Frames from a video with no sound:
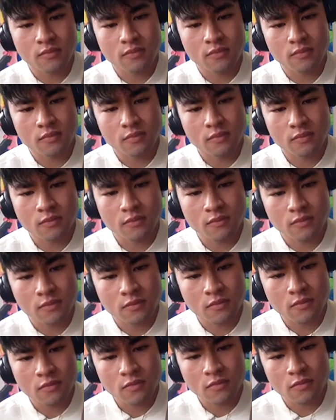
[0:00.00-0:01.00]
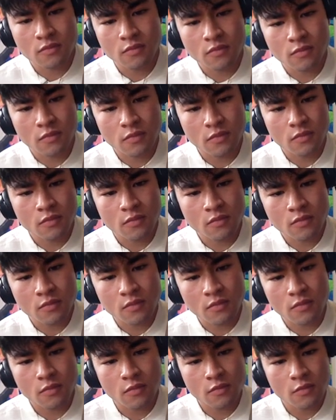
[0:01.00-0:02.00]

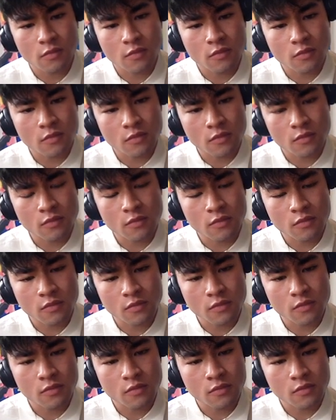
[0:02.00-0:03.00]
No words are spoken by the person on screen.